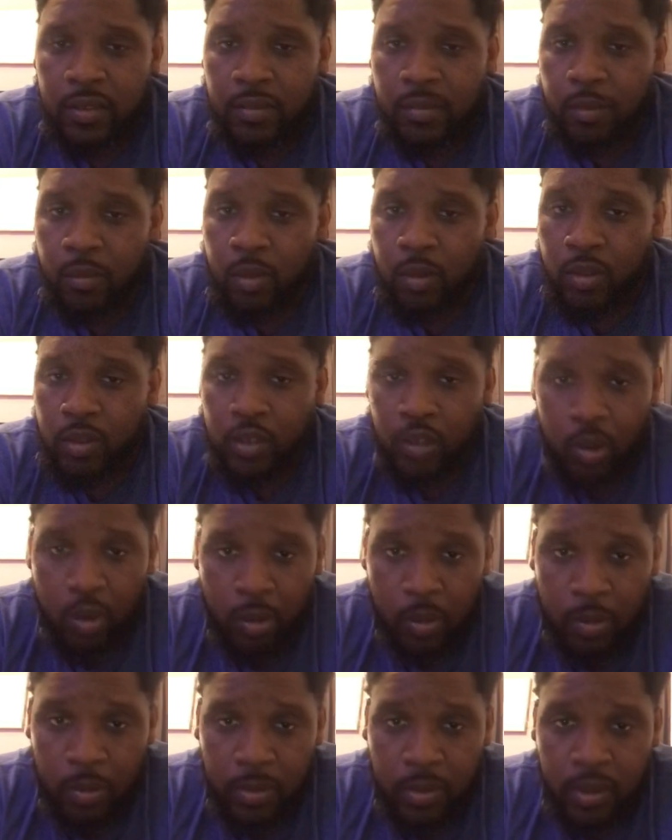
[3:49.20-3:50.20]
More
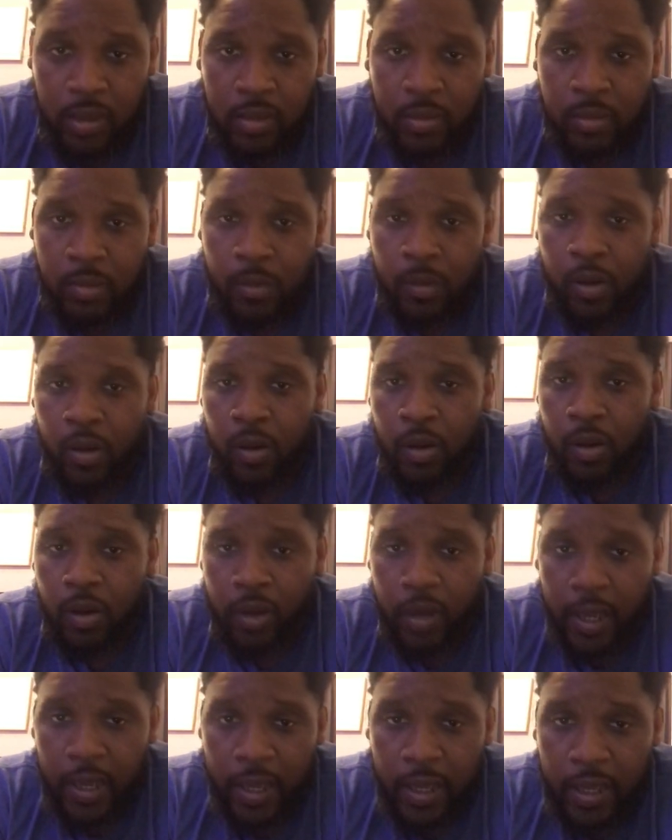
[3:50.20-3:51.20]
storms, more
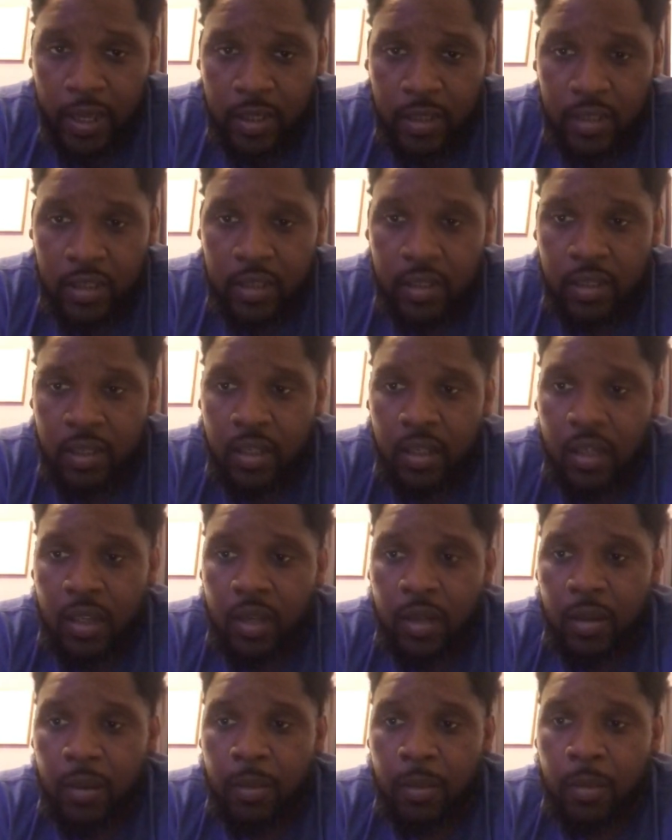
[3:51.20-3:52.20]
hurricanes,
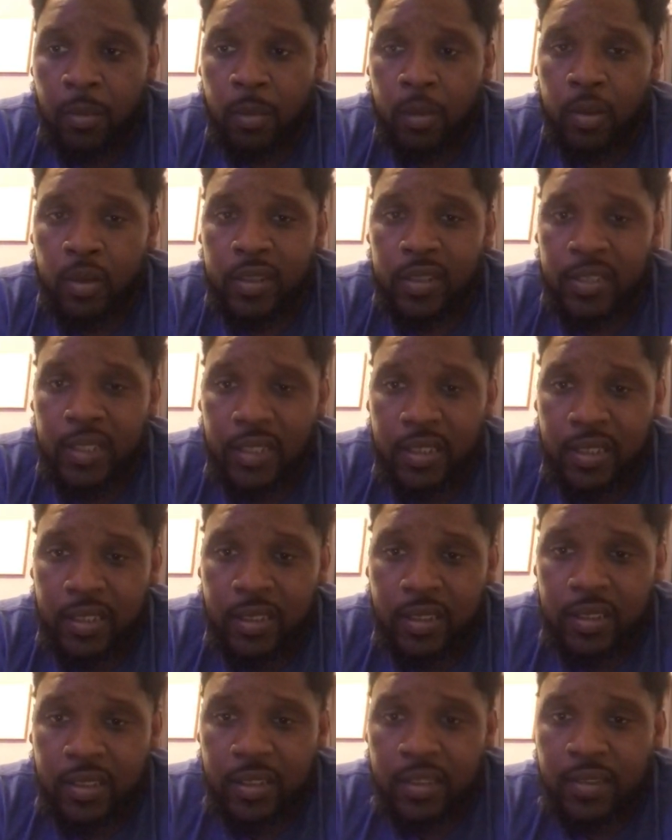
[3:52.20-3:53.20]
more
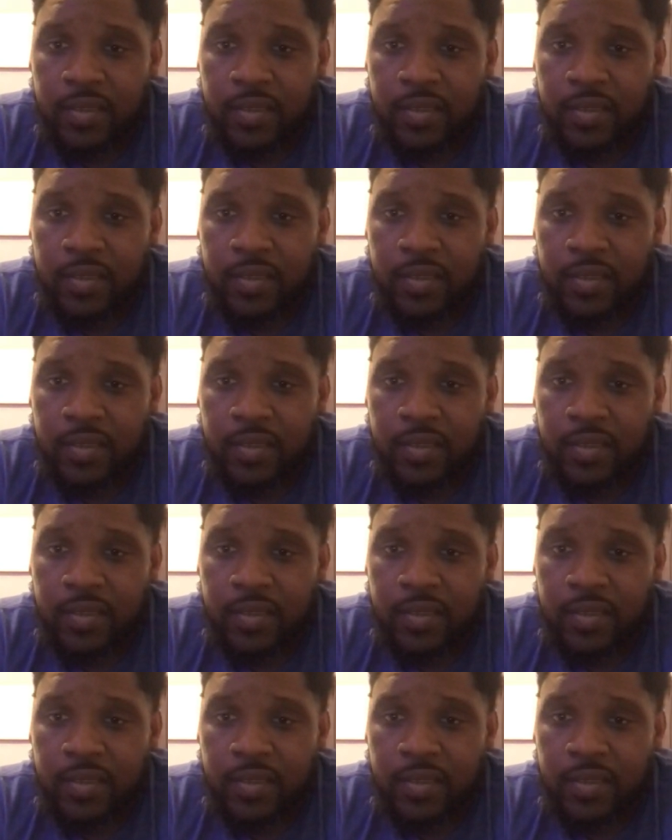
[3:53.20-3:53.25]
diseases.